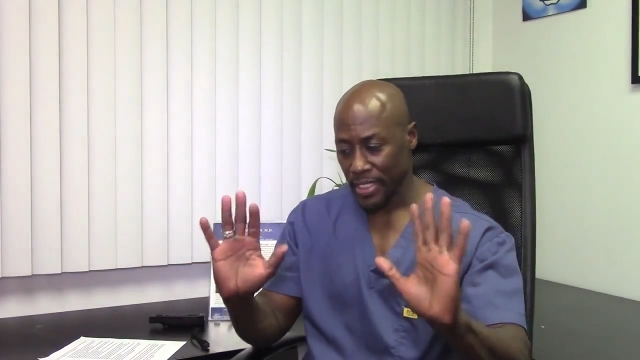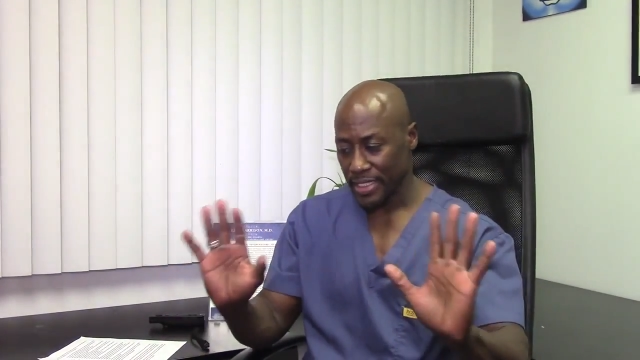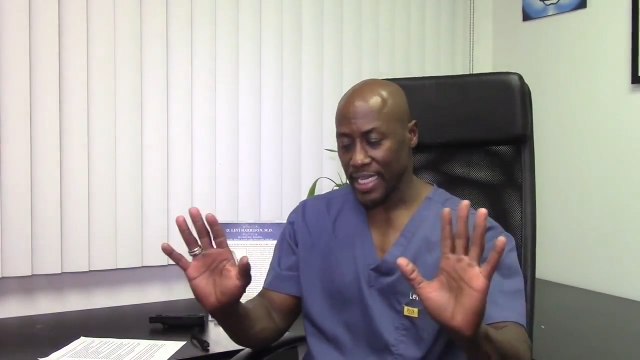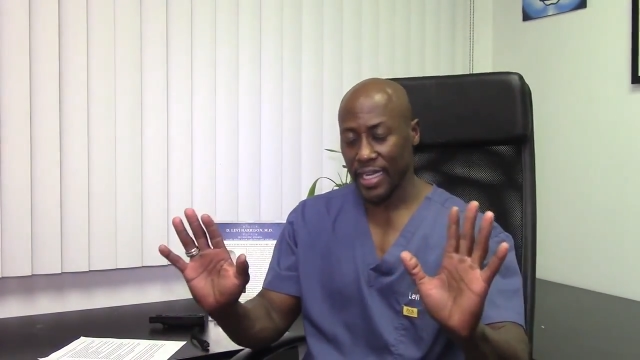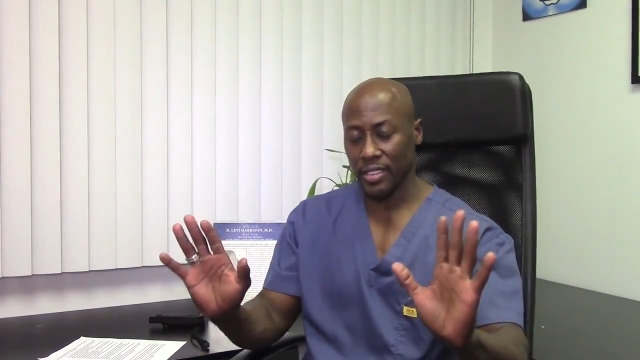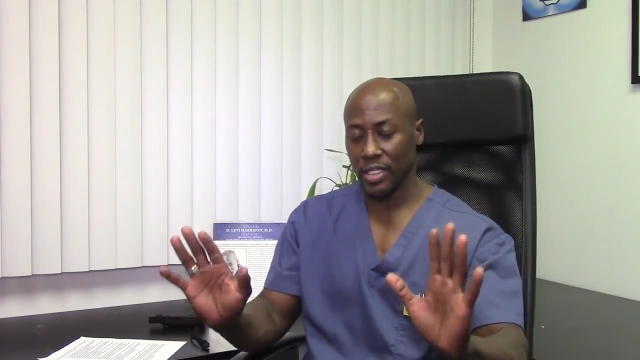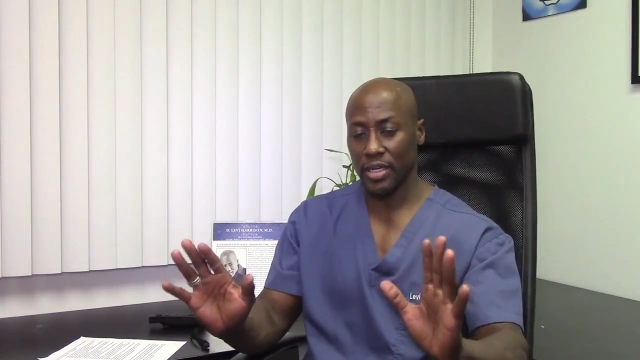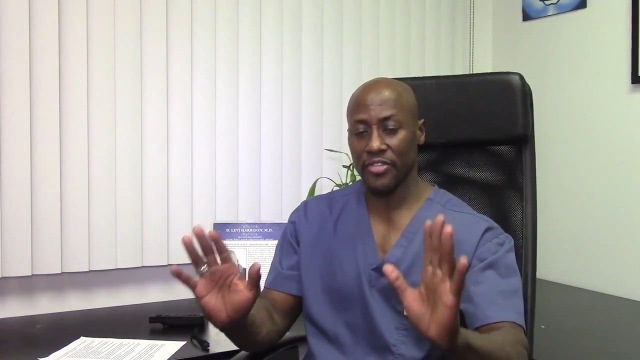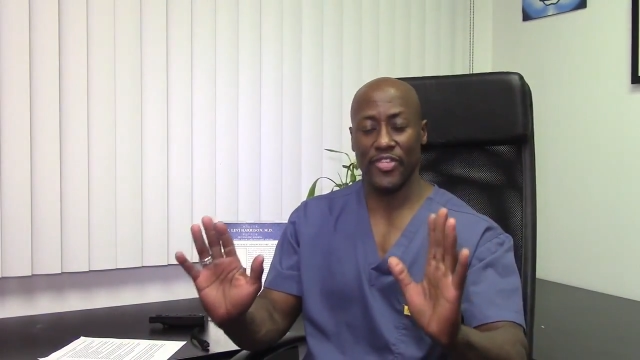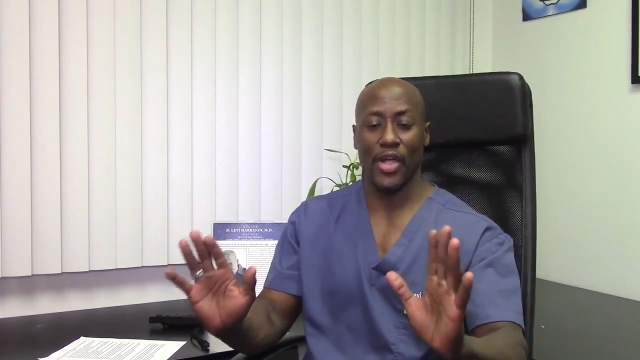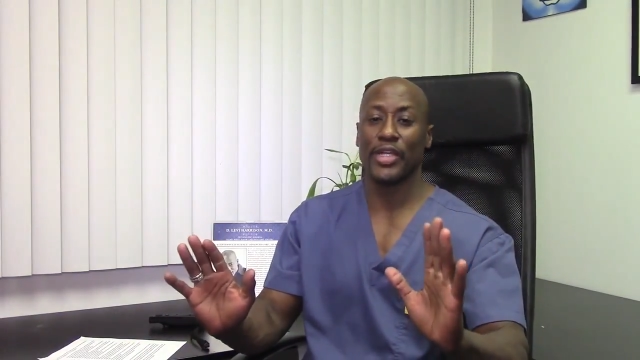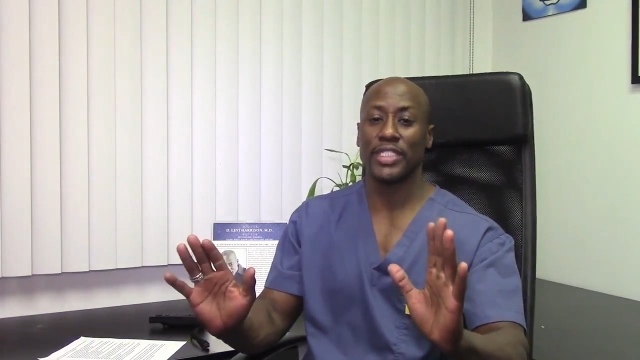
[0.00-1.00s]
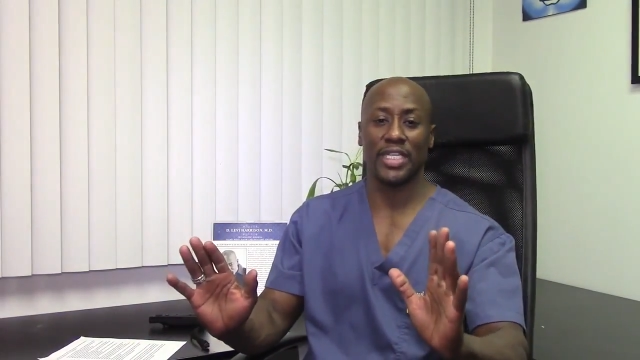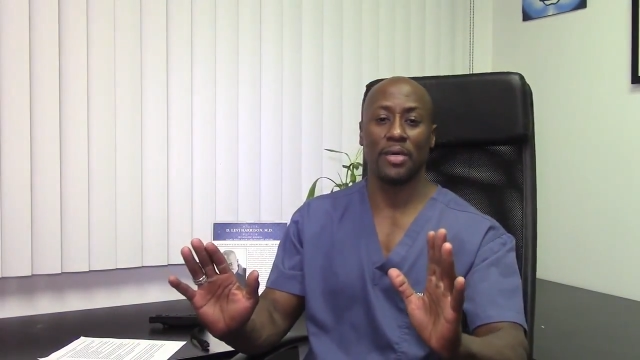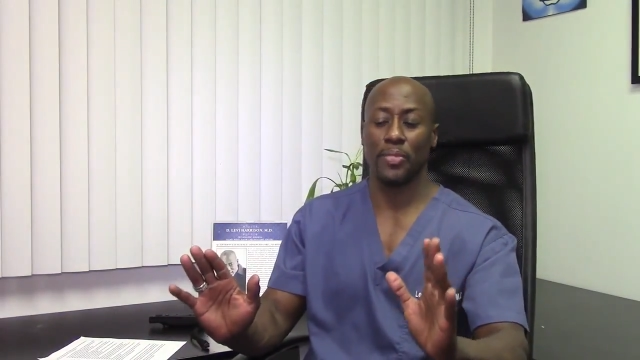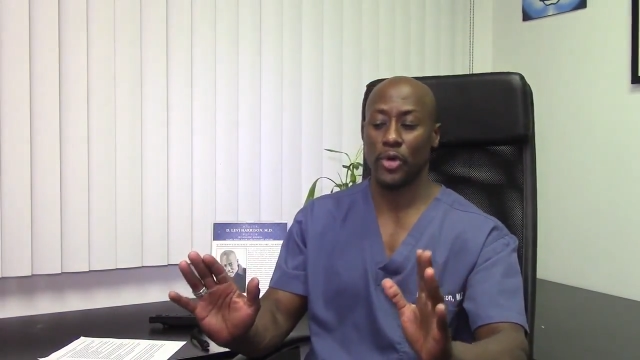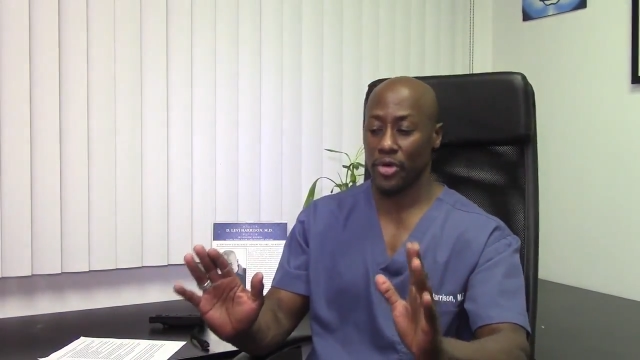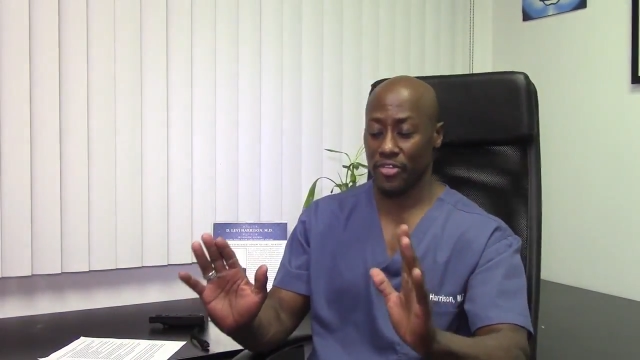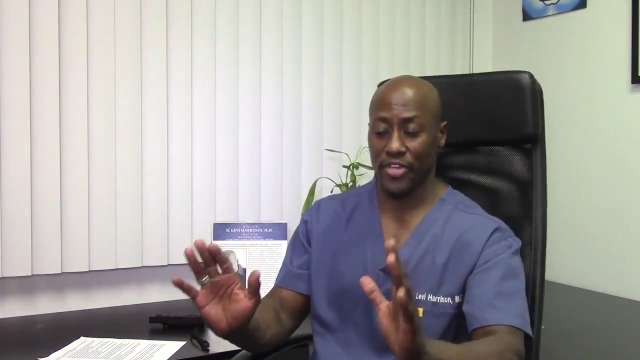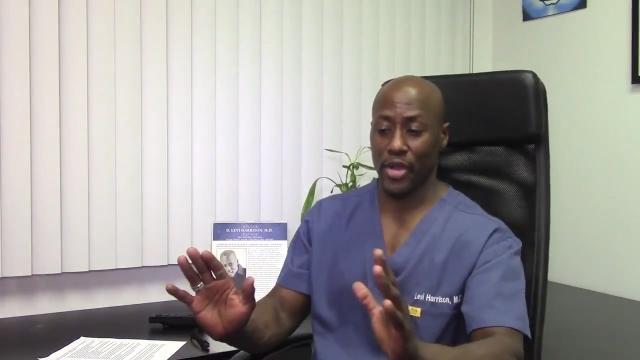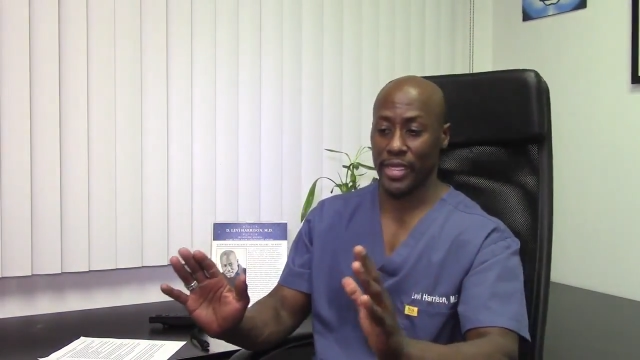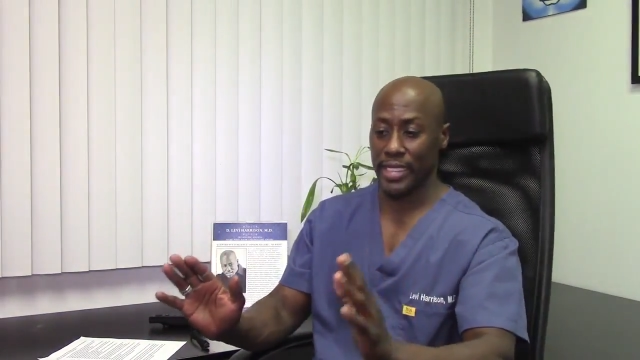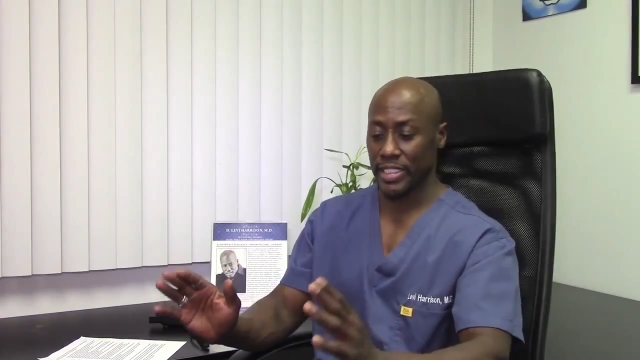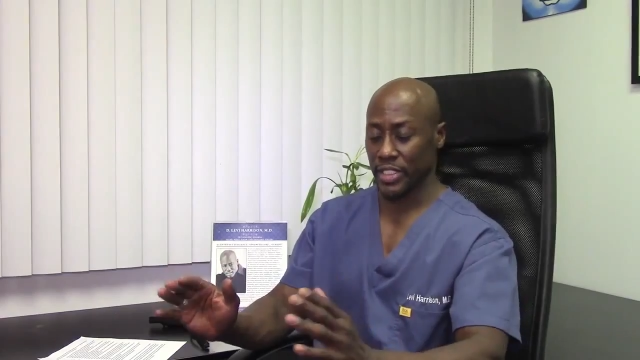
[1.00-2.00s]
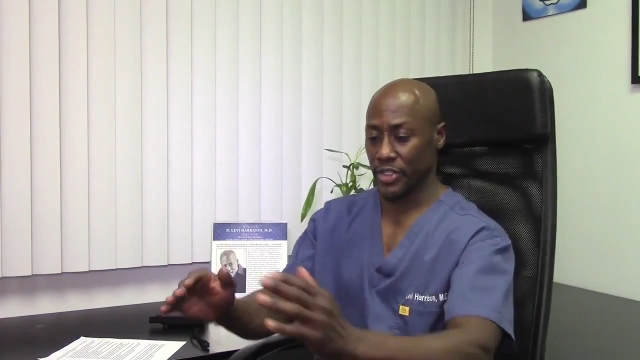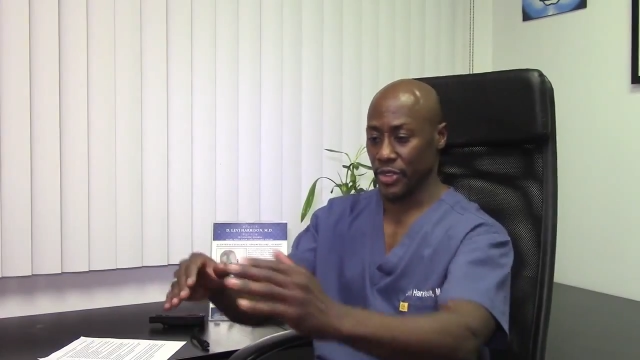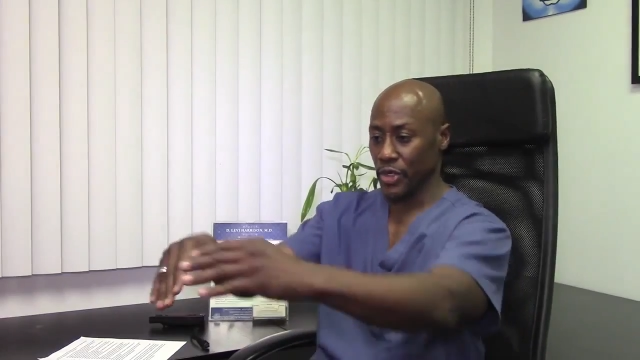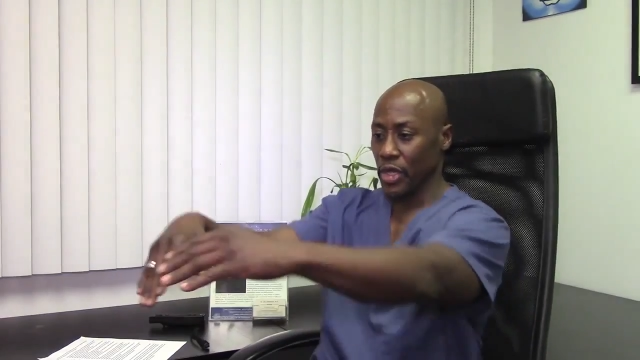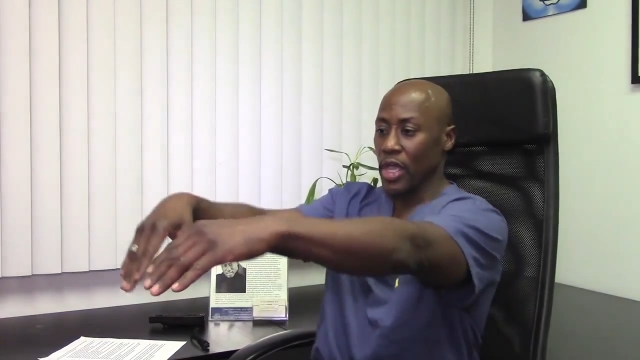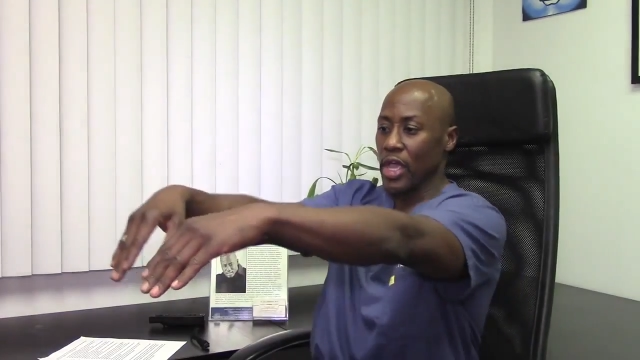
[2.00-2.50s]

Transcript: Take a look. Very simple, very easy to do.